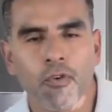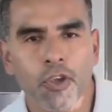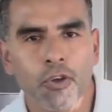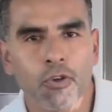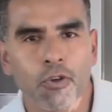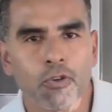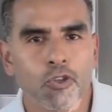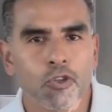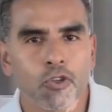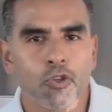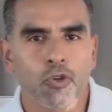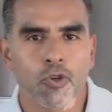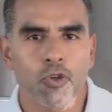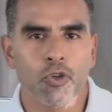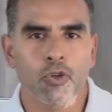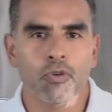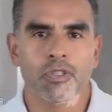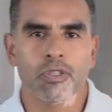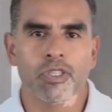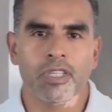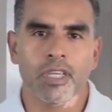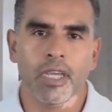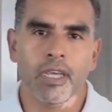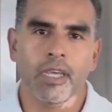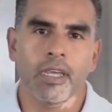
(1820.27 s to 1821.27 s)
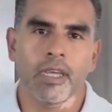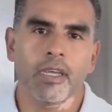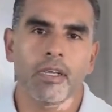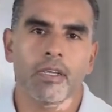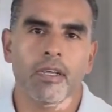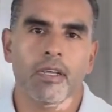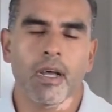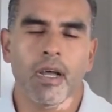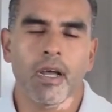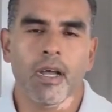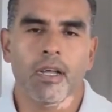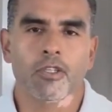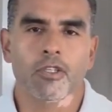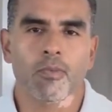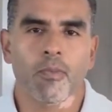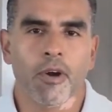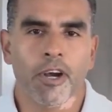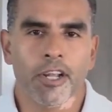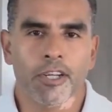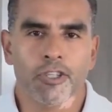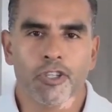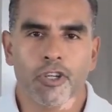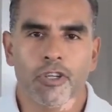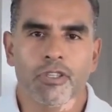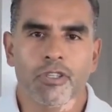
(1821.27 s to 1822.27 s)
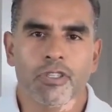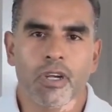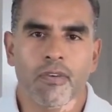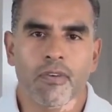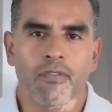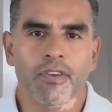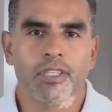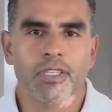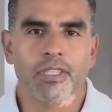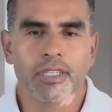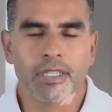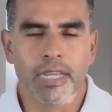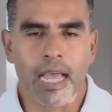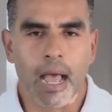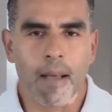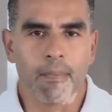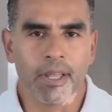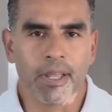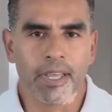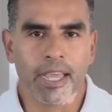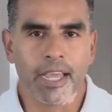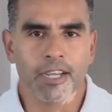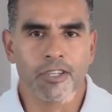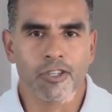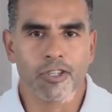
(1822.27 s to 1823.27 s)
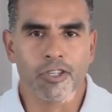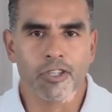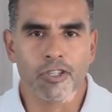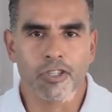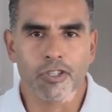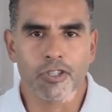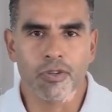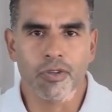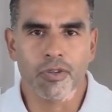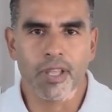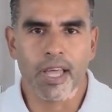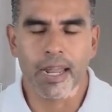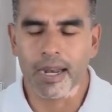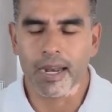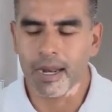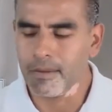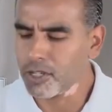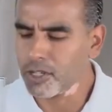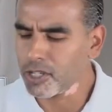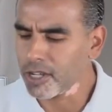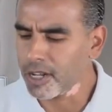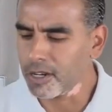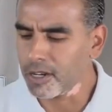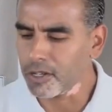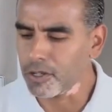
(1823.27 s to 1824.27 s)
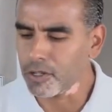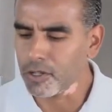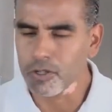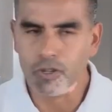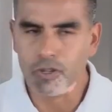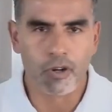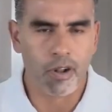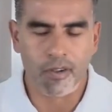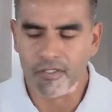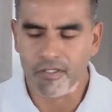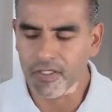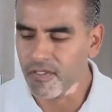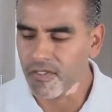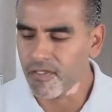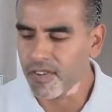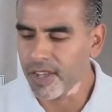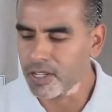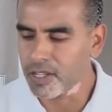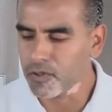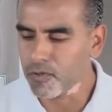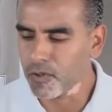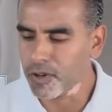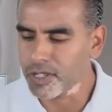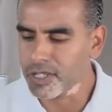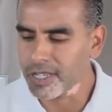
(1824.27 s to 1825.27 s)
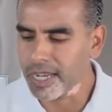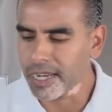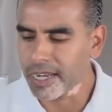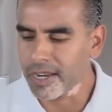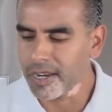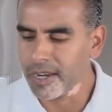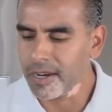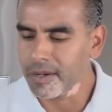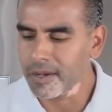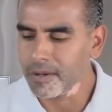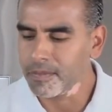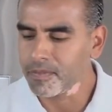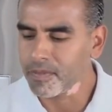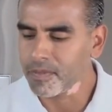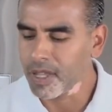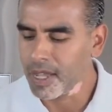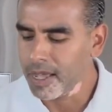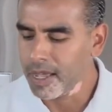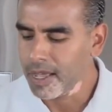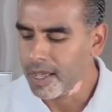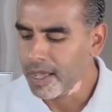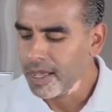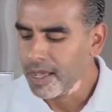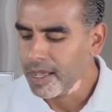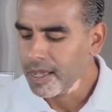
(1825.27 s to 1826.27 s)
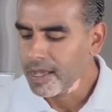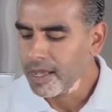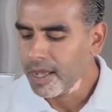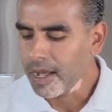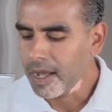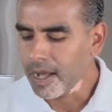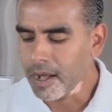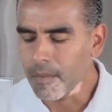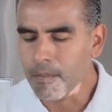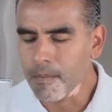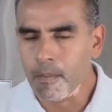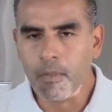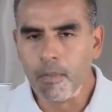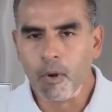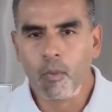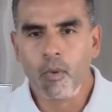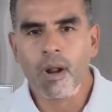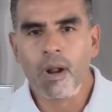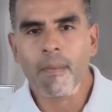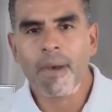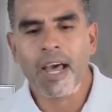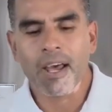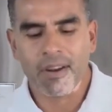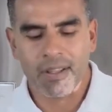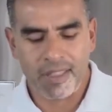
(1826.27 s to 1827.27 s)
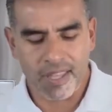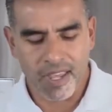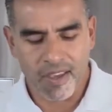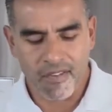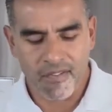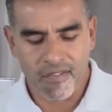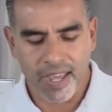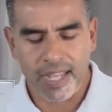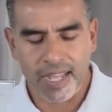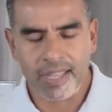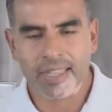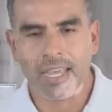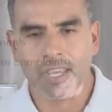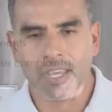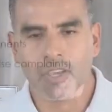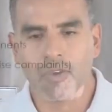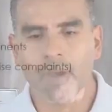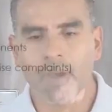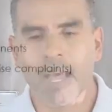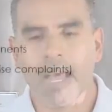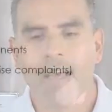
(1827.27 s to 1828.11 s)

for you to use the SmartHQ service application to do that. I'm just going to turn off the fans for a second here. But what about in the event that